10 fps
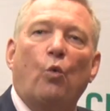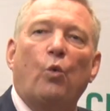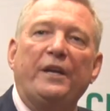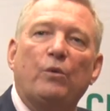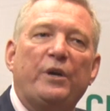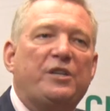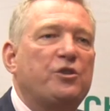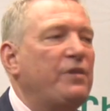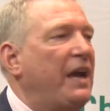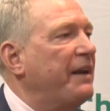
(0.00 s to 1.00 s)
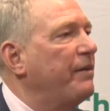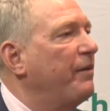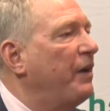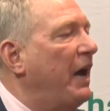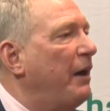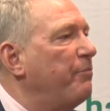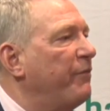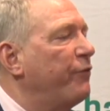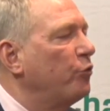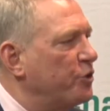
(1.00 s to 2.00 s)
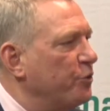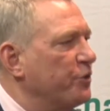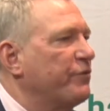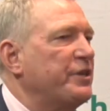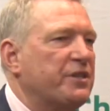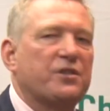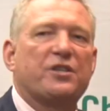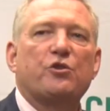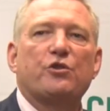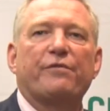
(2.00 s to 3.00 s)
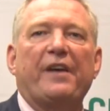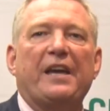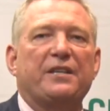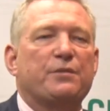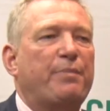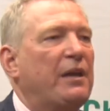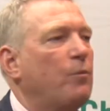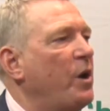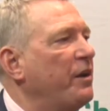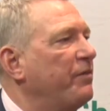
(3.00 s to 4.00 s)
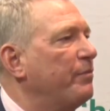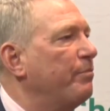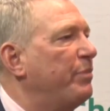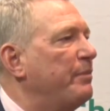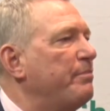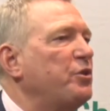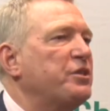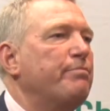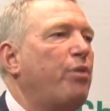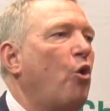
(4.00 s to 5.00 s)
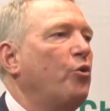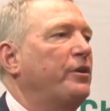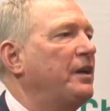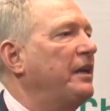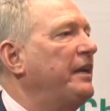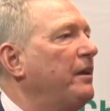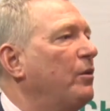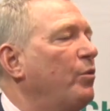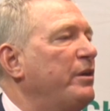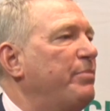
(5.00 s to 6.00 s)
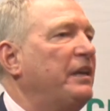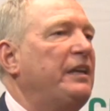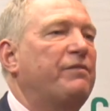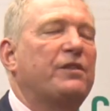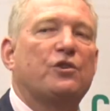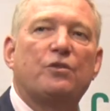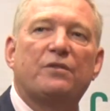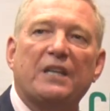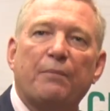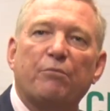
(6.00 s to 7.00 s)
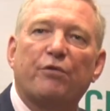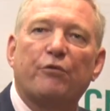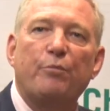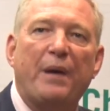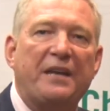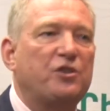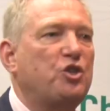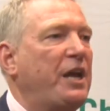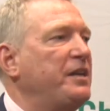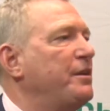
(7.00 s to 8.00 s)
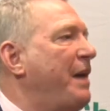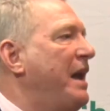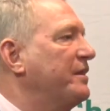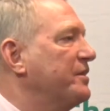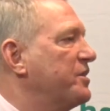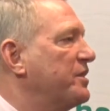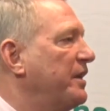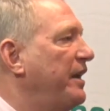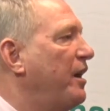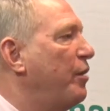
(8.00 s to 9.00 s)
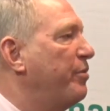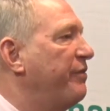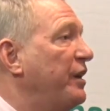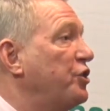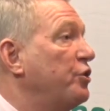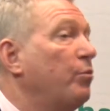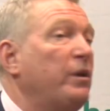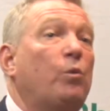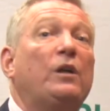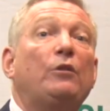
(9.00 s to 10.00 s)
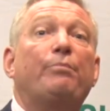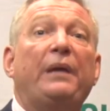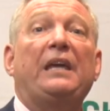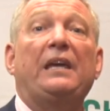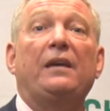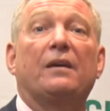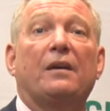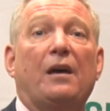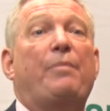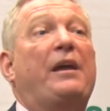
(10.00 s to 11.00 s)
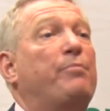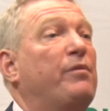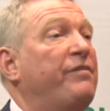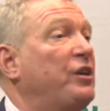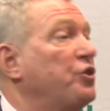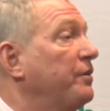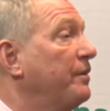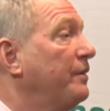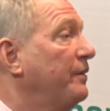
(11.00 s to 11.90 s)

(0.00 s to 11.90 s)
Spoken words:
We do that for all sorts of reasons, social fairness being one of them, but most importantly, we believe that through better gender balance in our profession, we will be a better profession.